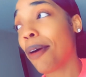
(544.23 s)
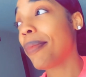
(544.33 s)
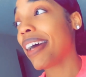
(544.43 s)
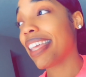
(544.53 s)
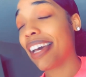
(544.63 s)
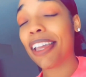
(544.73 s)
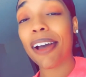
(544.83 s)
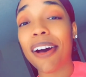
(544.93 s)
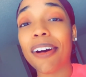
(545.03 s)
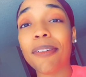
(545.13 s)
But yeah,
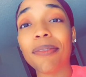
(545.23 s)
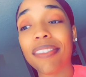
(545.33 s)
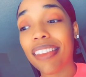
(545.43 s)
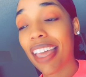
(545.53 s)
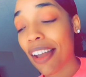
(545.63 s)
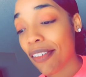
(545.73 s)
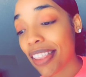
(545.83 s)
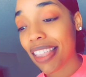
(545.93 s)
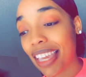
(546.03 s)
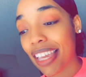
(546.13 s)
y'all,
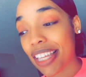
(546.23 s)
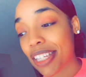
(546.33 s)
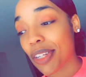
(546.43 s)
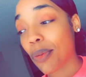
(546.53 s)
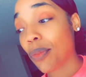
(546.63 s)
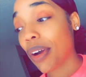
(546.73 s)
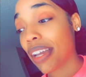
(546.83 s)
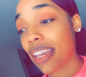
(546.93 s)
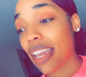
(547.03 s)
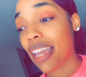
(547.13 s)
everything is
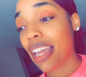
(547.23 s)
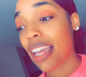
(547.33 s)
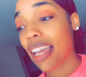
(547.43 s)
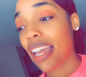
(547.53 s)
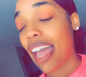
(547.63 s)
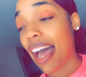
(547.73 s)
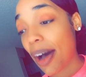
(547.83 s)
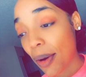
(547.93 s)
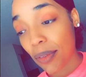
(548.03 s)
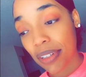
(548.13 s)
working
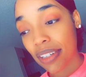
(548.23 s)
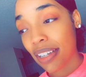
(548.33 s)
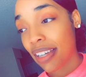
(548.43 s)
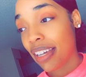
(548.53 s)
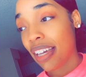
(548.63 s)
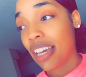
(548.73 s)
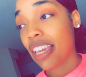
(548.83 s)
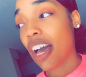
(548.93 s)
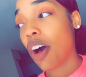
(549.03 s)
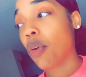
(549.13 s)
out.
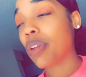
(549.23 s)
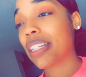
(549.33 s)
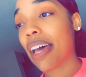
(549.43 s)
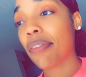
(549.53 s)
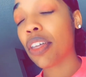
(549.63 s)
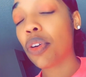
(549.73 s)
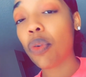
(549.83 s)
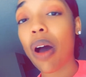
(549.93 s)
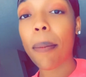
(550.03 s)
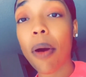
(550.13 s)
Y'all, we just have to do
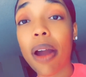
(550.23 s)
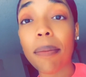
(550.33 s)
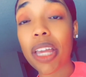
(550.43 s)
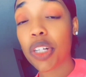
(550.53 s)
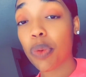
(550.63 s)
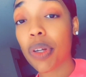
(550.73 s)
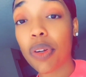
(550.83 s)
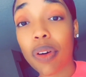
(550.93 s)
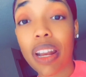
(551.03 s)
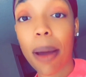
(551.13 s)
our part. Make sure we
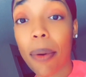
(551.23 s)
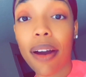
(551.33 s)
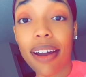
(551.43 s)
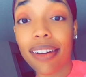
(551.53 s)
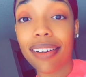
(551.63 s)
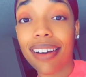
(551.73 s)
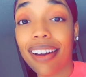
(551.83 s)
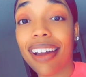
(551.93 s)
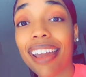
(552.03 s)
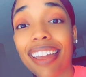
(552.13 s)
doing our part. All
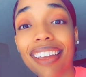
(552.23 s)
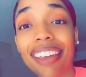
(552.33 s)
right?